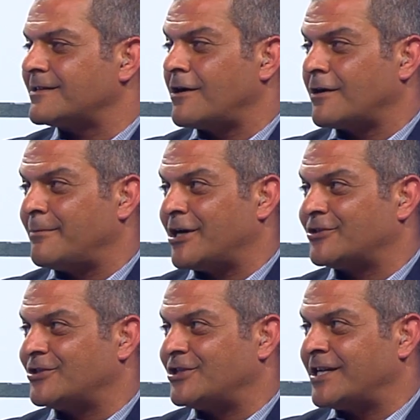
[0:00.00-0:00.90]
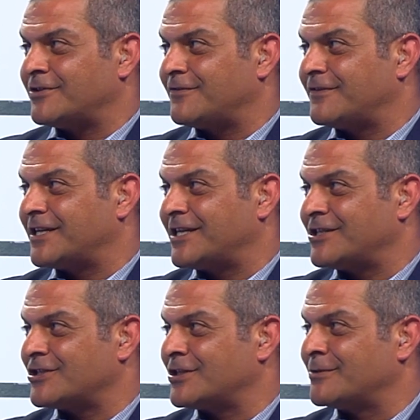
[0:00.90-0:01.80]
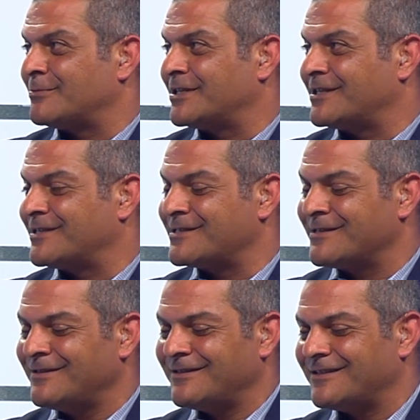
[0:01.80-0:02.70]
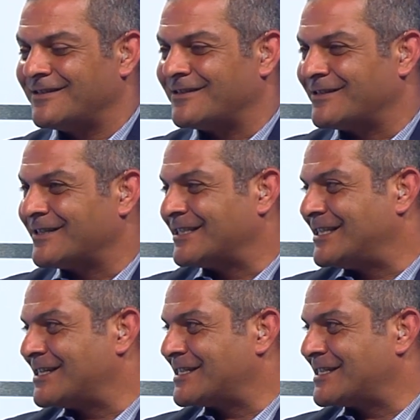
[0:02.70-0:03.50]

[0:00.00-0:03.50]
talk about gentrification, because it does